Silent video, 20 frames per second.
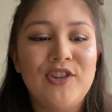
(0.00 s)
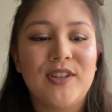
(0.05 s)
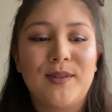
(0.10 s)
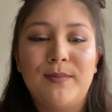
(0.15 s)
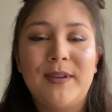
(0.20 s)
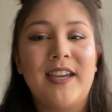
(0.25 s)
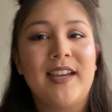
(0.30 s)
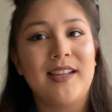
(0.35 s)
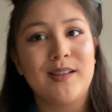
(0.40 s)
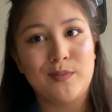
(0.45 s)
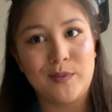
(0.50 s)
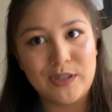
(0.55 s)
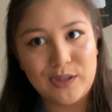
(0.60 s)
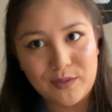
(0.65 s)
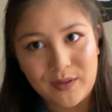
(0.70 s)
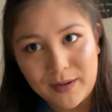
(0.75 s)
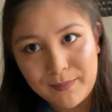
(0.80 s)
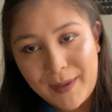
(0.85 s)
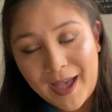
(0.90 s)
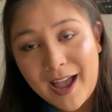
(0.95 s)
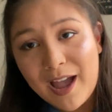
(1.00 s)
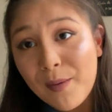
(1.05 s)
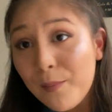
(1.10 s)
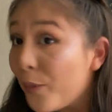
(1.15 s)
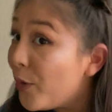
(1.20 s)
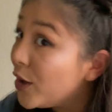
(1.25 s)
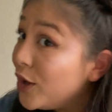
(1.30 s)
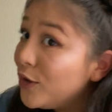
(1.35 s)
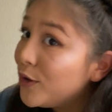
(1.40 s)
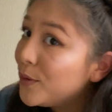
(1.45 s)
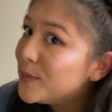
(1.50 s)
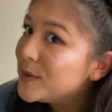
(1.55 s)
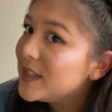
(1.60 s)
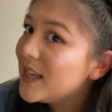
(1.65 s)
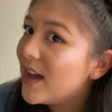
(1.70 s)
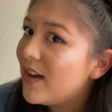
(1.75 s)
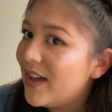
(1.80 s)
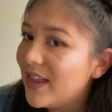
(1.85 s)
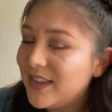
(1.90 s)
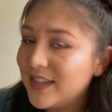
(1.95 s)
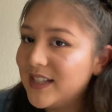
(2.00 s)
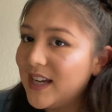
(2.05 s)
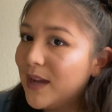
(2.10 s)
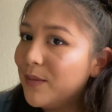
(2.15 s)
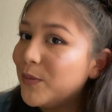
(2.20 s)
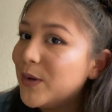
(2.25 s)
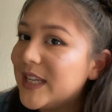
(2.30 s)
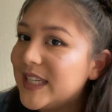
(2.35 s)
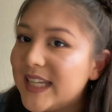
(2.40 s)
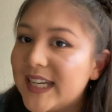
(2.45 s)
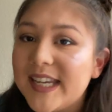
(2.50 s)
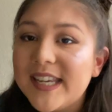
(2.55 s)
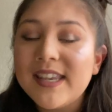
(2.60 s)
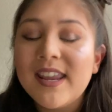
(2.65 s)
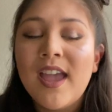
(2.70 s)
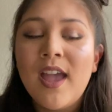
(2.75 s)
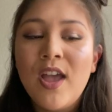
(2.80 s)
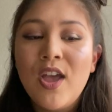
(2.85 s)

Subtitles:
just because we do have backup boarding groups now. At the time we didn't.